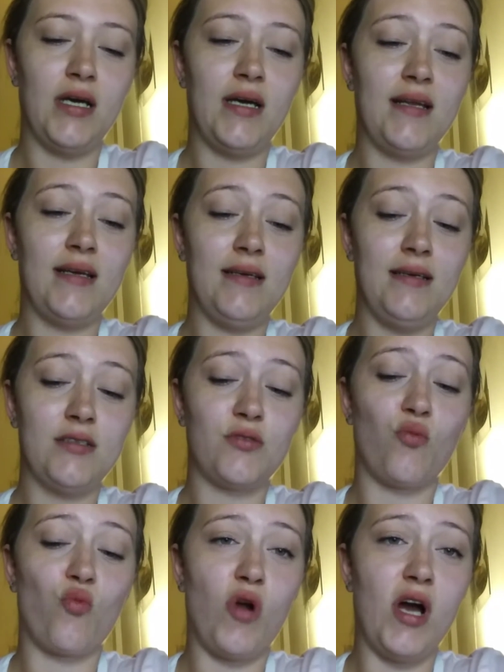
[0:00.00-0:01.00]
And it is
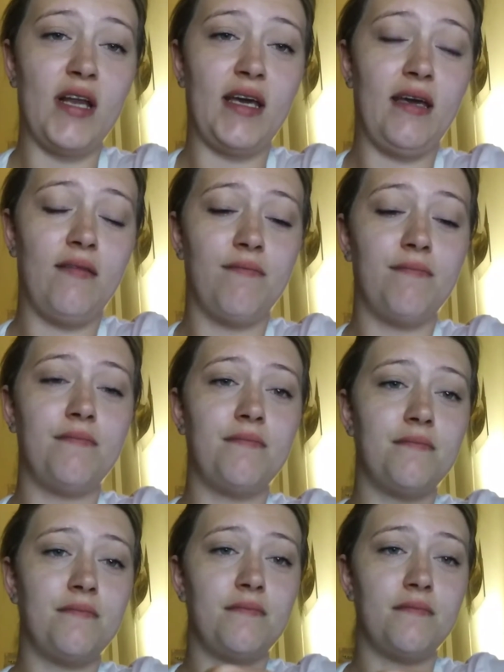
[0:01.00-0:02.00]
runny.
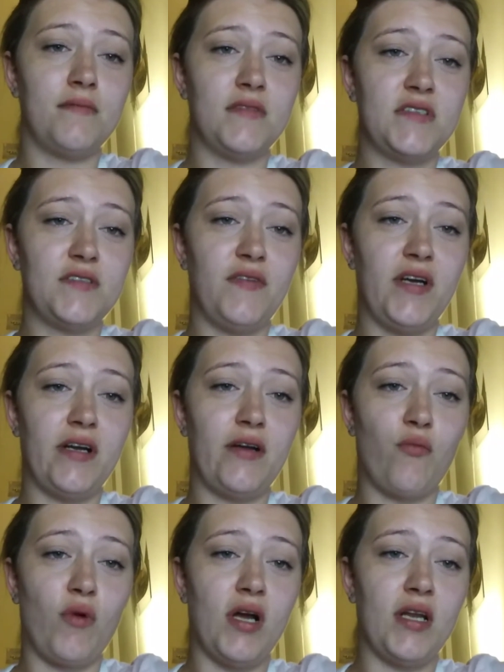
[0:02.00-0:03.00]
It's very
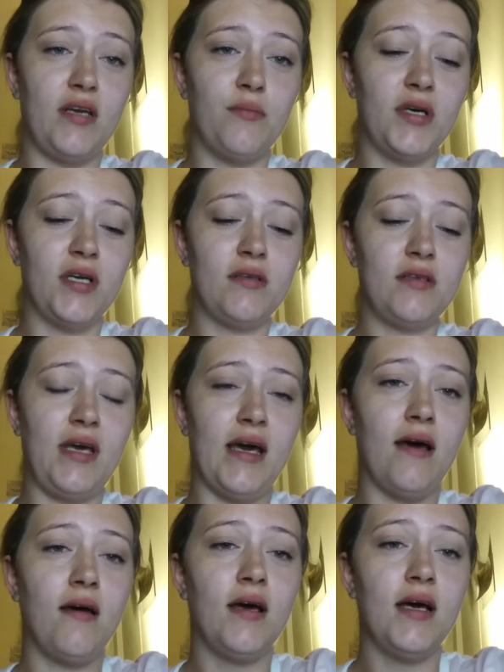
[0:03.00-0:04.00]
runny, but
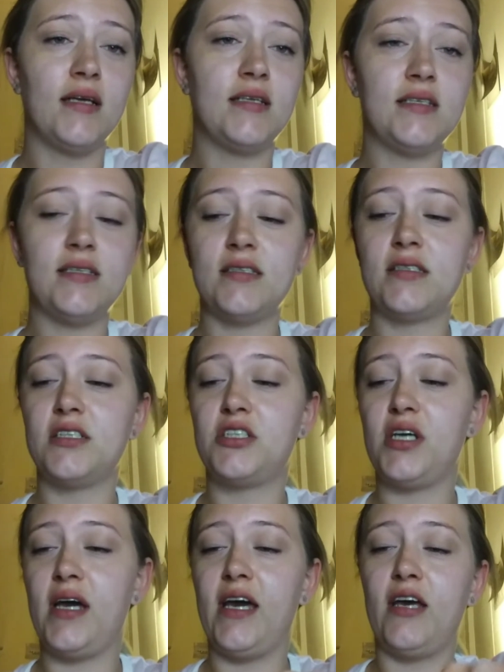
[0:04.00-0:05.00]
yeah. This is the
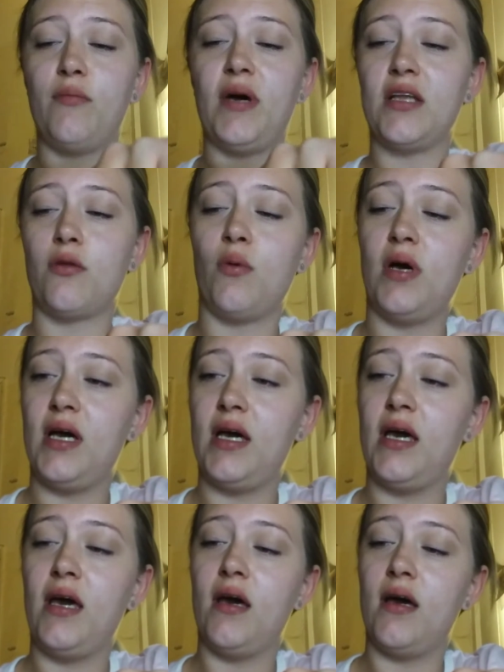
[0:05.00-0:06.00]
shade, by the
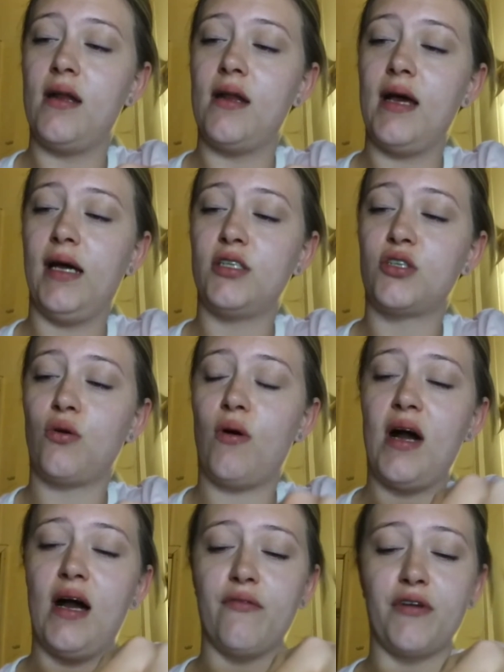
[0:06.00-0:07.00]
way, Natural
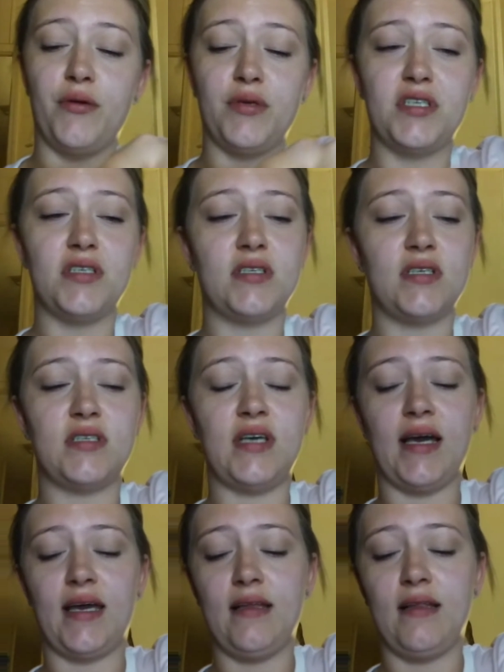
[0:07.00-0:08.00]
Ivory, which is the
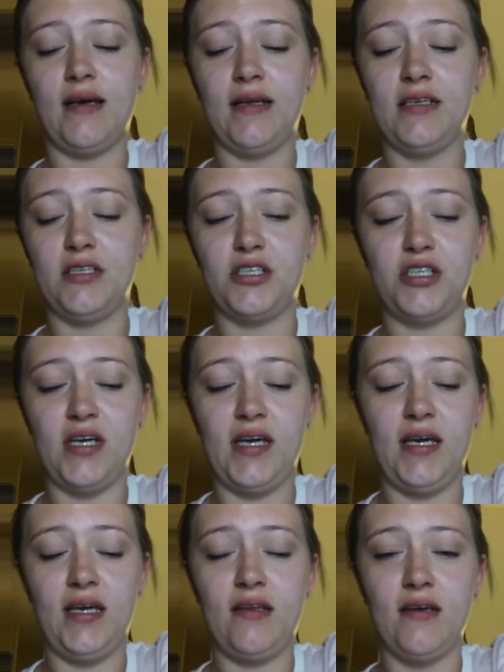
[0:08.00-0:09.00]
second lightest
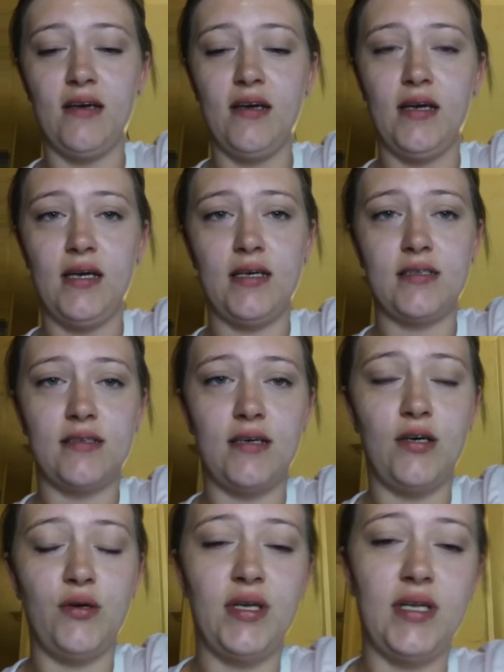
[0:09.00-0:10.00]
shade. So
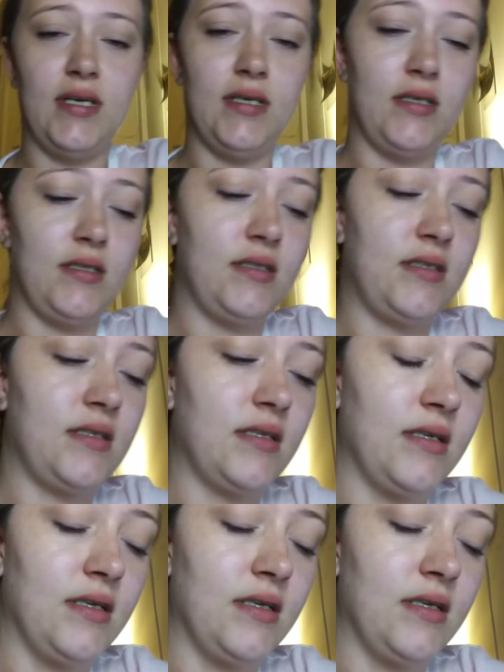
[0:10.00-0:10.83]
it is